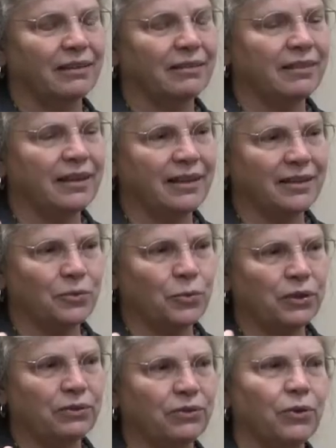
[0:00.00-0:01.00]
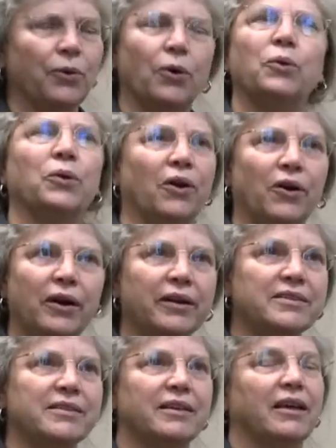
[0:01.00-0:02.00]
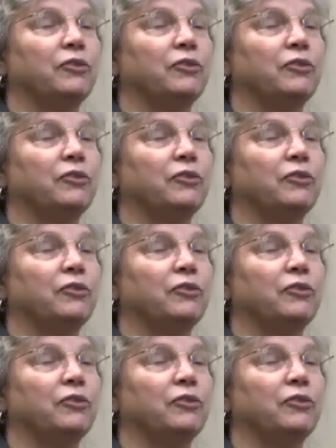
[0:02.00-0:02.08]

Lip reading: think it with your whole heart.